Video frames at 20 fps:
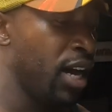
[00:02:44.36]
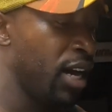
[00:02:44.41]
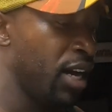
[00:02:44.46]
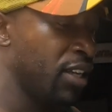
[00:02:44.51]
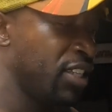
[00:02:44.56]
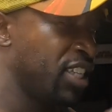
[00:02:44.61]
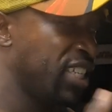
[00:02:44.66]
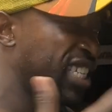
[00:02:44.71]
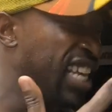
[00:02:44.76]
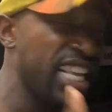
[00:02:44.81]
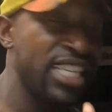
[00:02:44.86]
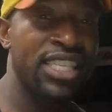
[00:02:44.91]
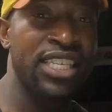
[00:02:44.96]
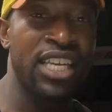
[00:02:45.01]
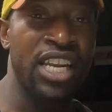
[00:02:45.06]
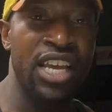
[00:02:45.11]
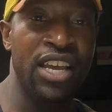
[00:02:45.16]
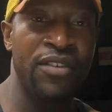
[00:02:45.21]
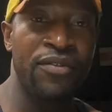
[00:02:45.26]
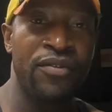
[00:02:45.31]

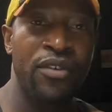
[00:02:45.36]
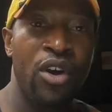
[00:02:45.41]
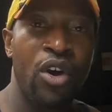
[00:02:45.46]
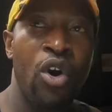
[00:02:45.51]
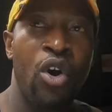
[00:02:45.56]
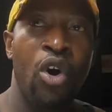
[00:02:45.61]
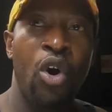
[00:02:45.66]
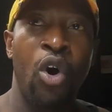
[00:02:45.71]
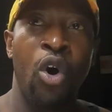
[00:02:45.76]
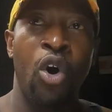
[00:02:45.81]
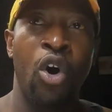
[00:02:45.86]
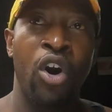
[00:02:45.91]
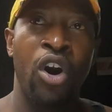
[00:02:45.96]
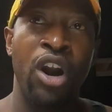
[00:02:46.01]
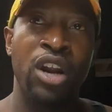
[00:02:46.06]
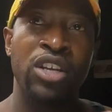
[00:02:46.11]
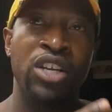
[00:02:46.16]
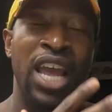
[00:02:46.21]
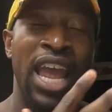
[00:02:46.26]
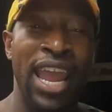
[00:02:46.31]
sensitive
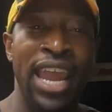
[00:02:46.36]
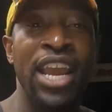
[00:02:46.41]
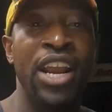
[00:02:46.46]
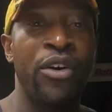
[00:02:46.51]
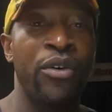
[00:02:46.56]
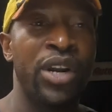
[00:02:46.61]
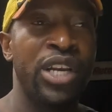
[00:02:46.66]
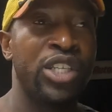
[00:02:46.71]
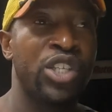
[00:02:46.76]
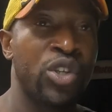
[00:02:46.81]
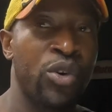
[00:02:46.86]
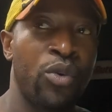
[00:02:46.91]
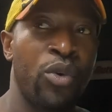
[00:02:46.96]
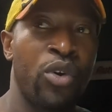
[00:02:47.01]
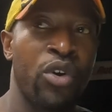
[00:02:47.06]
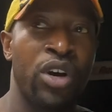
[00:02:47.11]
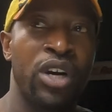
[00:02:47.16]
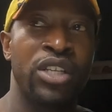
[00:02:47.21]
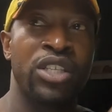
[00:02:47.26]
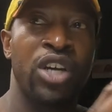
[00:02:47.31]
or angry
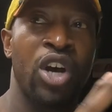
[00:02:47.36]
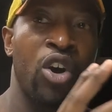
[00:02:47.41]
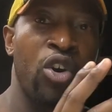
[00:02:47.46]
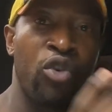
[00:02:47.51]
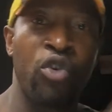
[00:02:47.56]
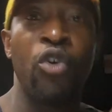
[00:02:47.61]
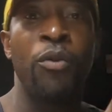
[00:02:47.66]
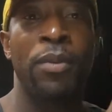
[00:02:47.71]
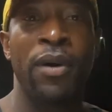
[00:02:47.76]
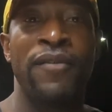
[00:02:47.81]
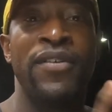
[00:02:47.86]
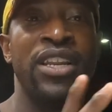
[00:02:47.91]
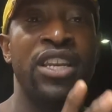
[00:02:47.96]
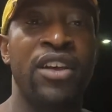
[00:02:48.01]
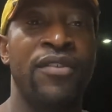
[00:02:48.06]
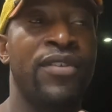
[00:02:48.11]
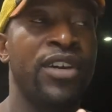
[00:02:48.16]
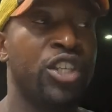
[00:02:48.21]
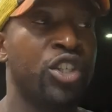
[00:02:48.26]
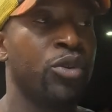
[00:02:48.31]
towards a group of
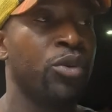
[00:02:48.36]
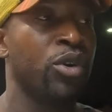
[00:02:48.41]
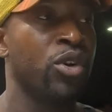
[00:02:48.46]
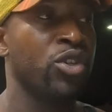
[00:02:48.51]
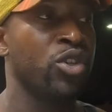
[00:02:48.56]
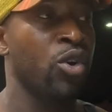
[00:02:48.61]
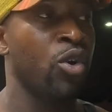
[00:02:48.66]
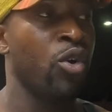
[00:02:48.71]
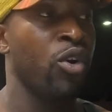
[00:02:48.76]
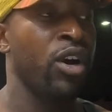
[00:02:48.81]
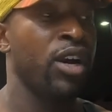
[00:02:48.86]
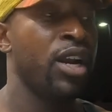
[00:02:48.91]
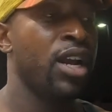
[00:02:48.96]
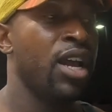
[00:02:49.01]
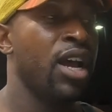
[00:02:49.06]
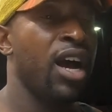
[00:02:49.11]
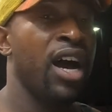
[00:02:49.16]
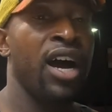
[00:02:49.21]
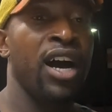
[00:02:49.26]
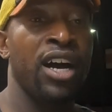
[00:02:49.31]
individuals or
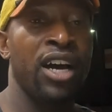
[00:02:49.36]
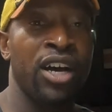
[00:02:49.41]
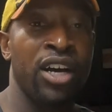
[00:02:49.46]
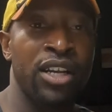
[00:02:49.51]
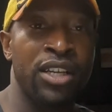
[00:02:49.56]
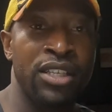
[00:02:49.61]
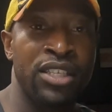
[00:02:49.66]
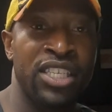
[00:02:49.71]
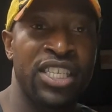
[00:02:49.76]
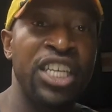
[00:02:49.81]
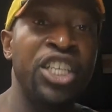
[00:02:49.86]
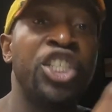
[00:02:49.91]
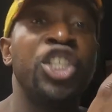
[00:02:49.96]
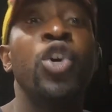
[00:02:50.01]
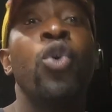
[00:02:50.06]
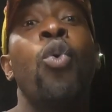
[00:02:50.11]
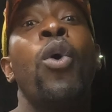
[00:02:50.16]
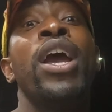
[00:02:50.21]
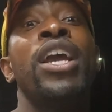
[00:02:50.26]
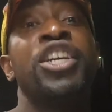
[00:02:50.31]
a
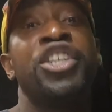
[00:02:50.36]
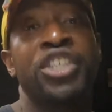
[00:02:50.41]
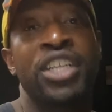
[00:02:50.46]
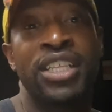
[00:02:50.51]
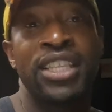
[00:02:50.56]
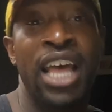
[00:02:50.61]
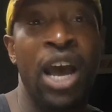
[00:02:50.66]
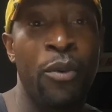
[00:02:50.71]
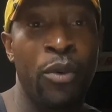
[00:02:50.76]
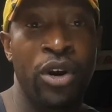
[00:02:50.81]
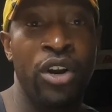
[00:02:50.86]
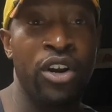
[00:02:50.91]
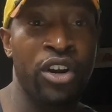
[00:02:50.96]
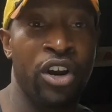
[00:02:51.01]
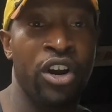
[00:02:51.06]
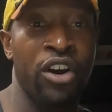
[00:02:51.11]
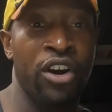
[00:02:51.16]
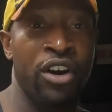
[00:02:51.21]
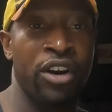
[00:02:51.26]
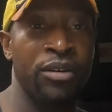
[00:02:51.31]
situation that would
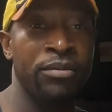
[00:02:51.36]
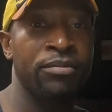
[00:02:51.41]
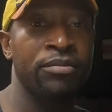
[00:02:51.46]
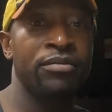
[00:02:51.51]
occur,